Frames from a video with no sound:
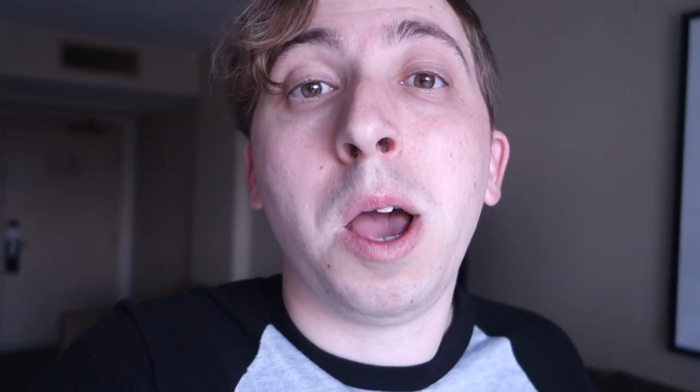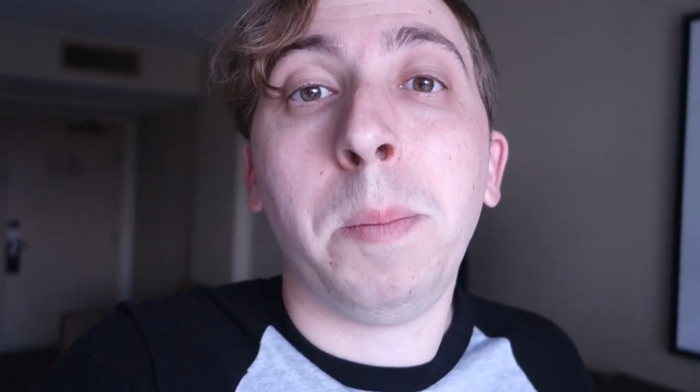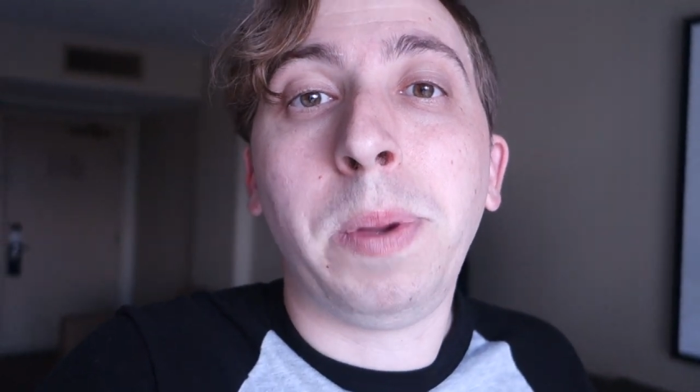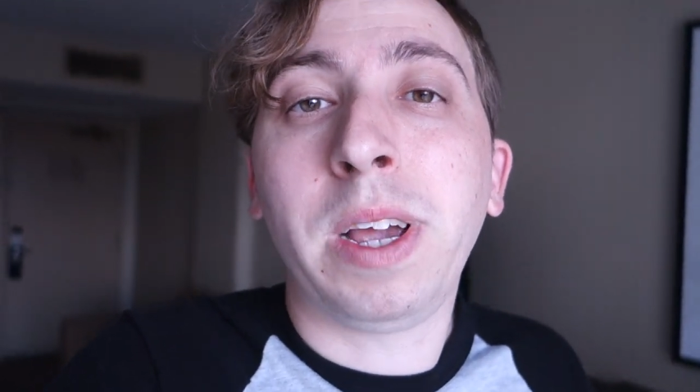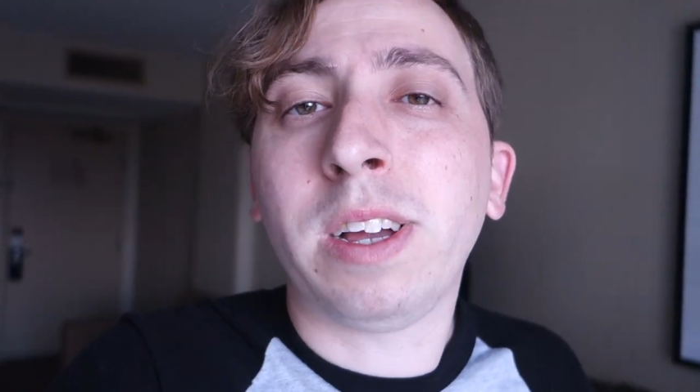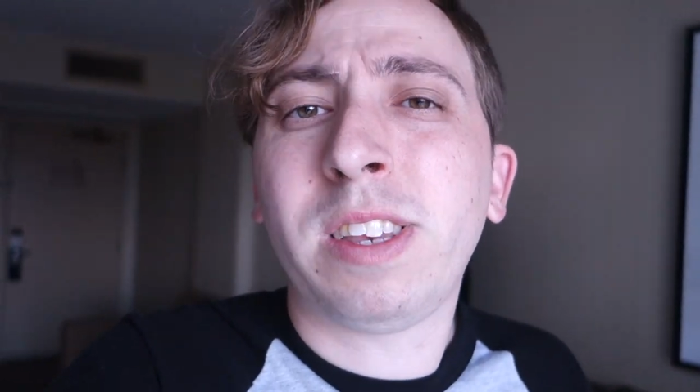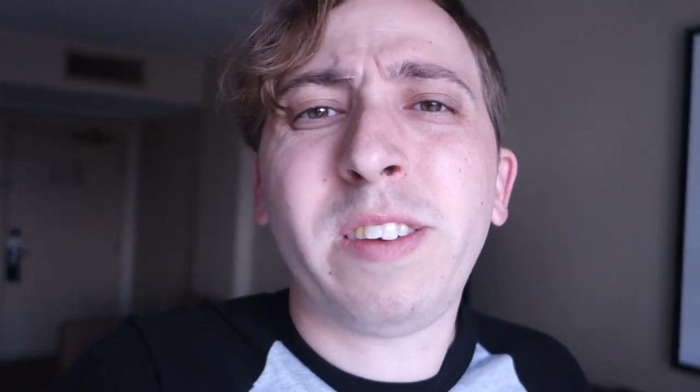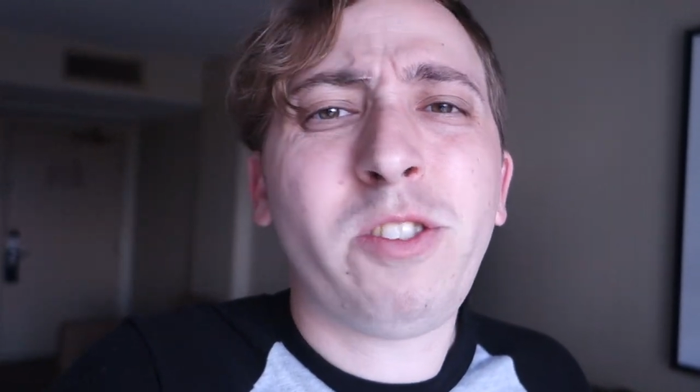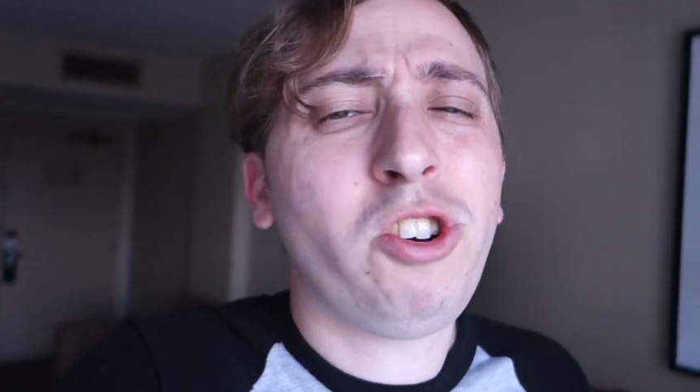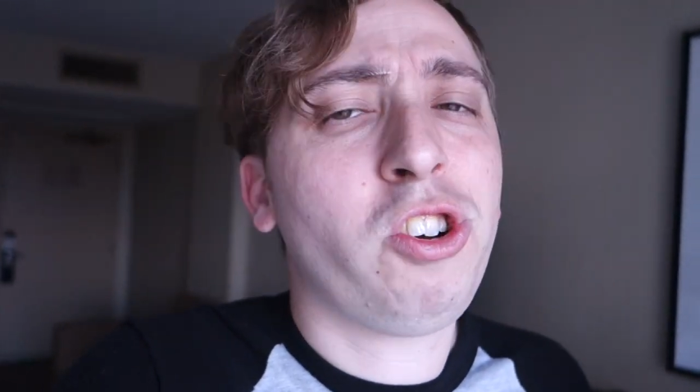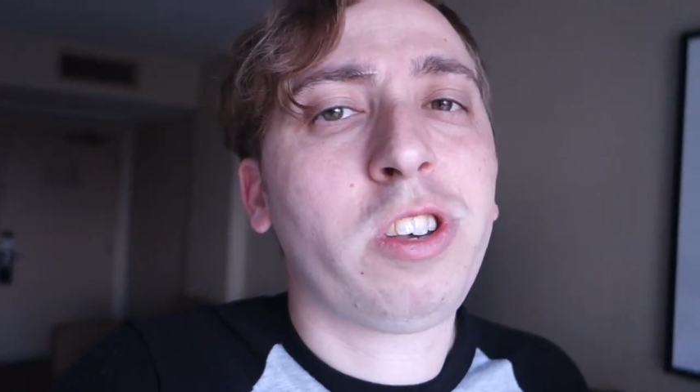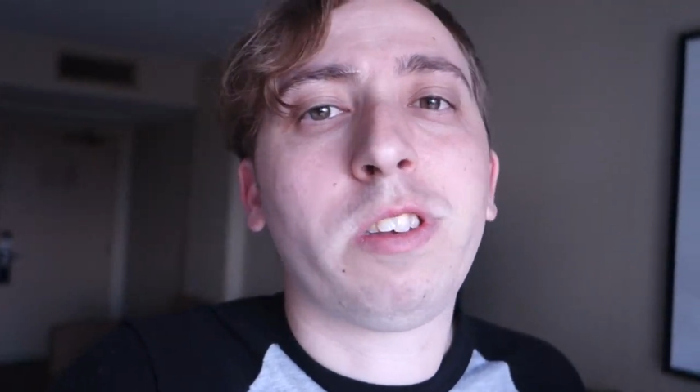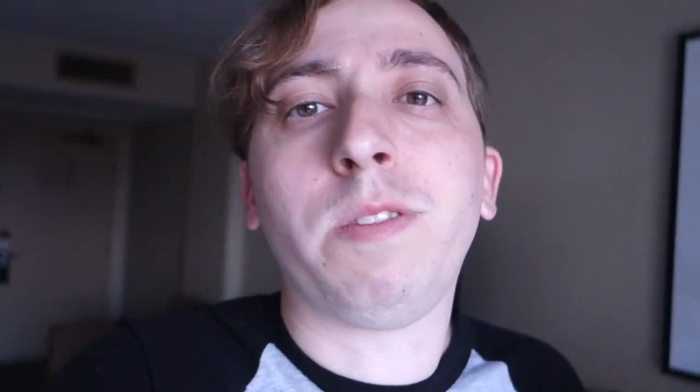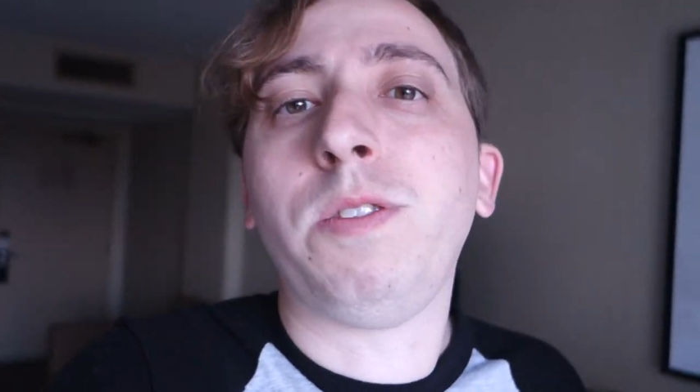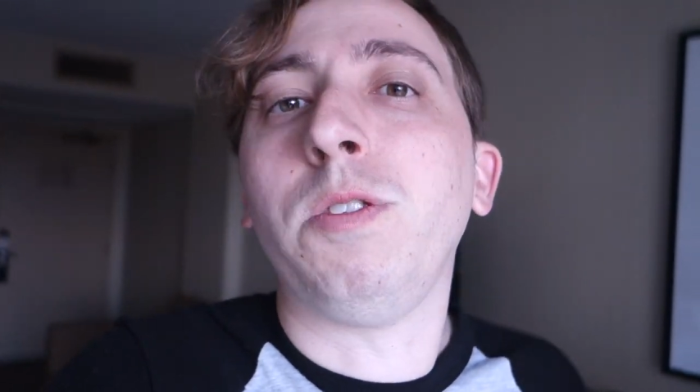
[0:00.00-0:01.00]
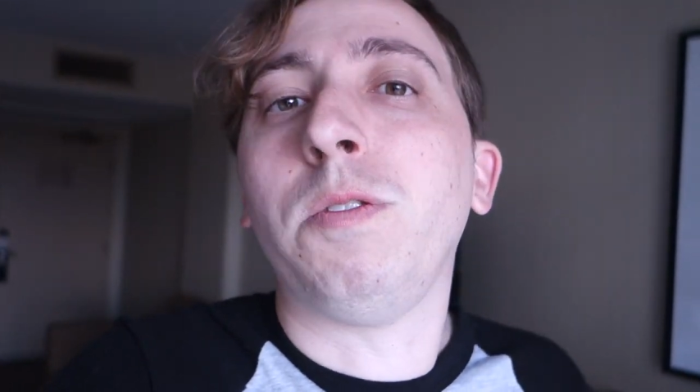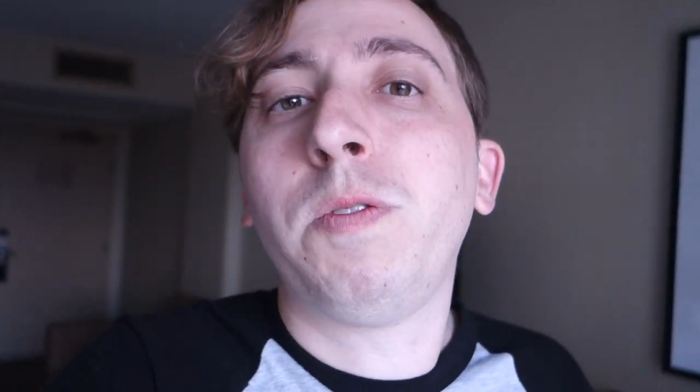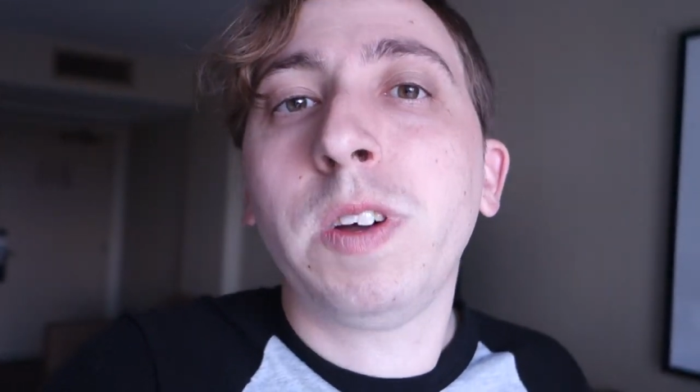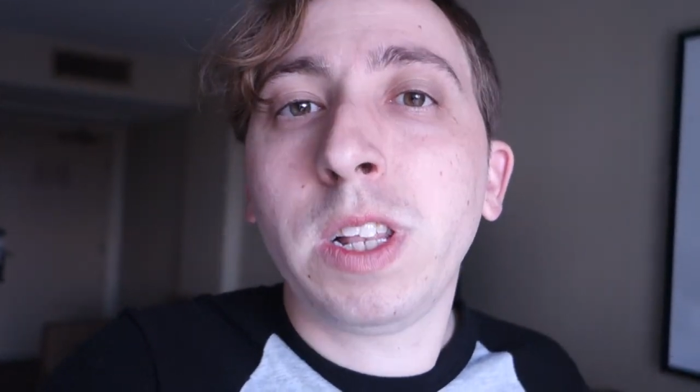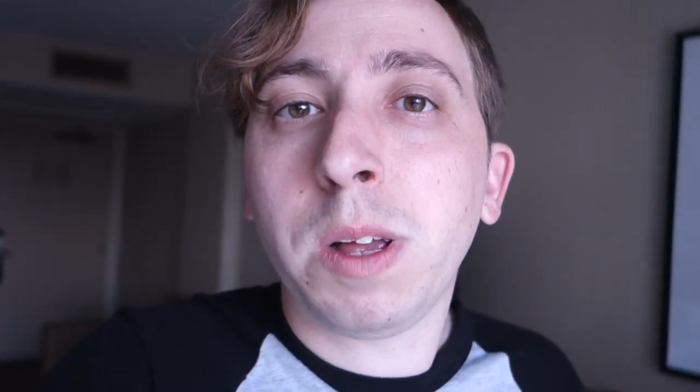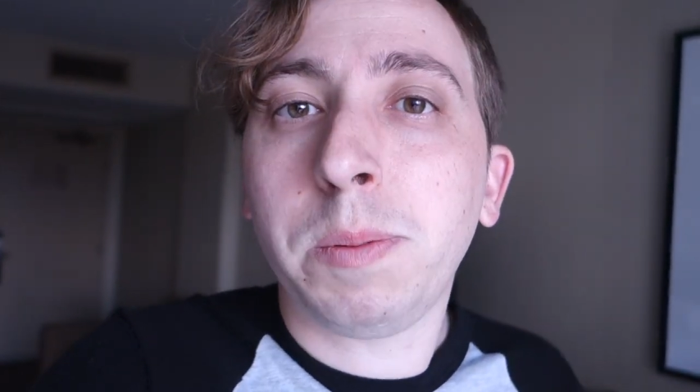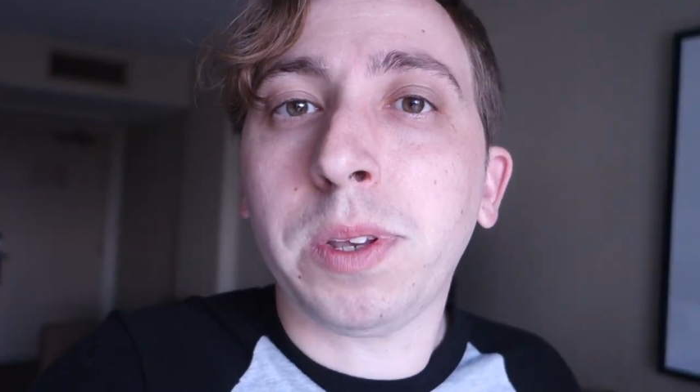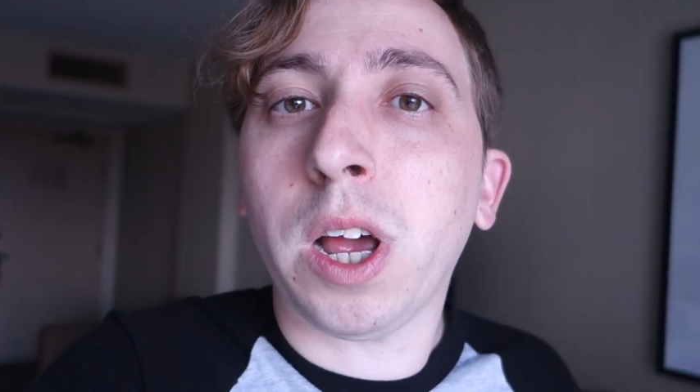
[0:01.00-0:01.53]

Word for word: because after just a few fill-ups,